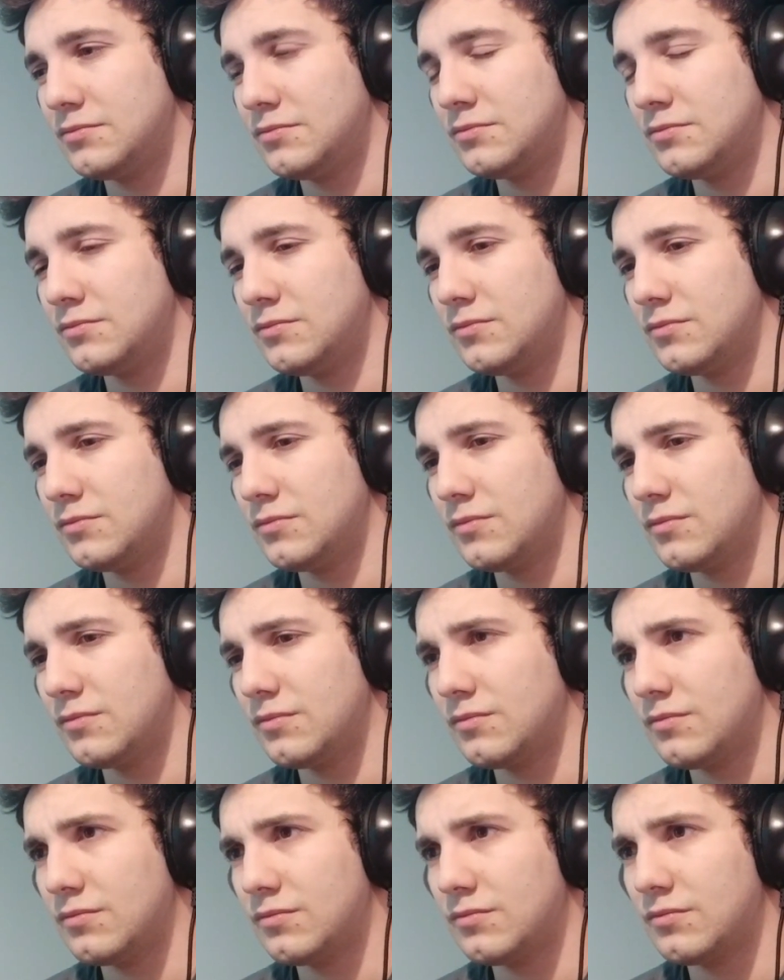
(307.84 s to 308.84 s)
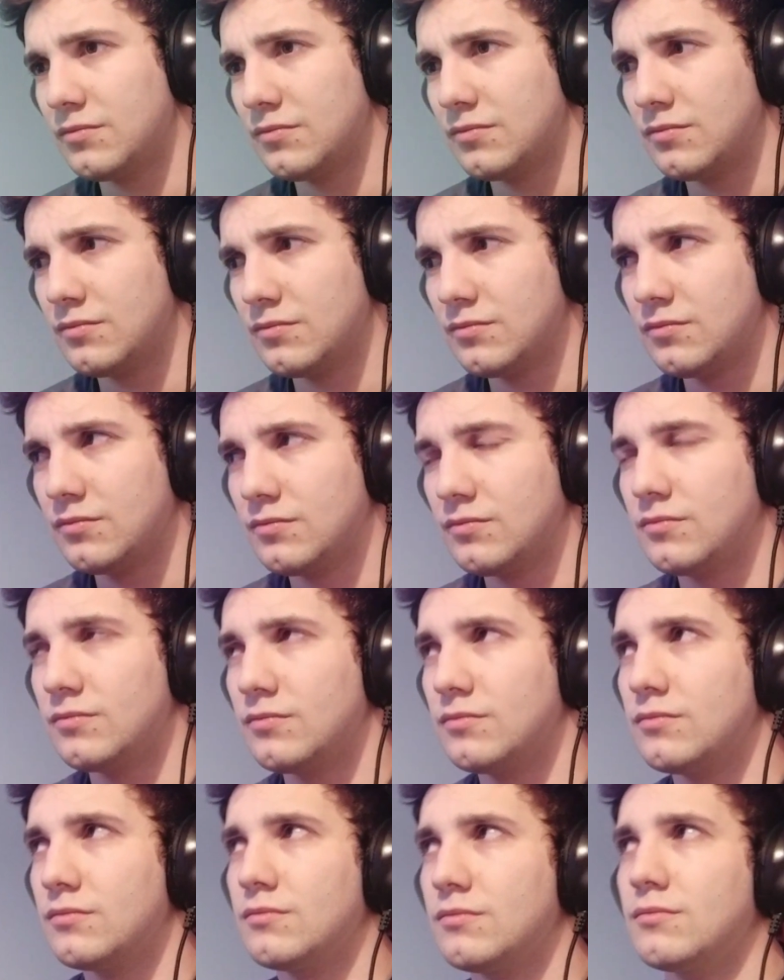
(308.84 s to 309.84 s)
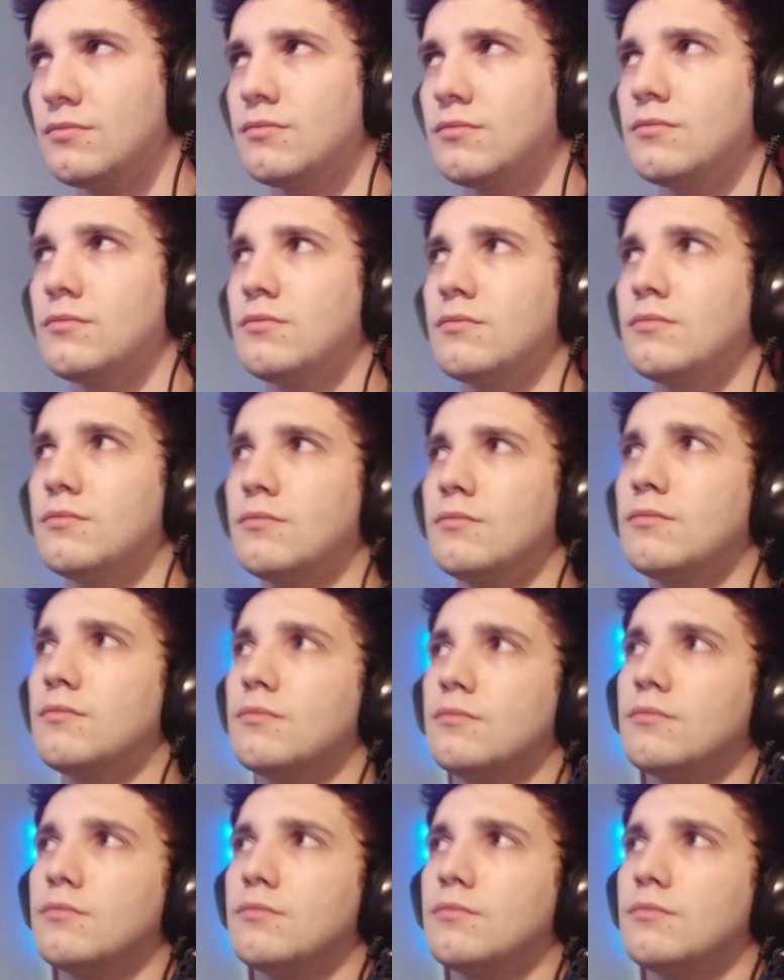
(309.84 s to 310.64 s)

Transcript: mm. or be in jail for one year?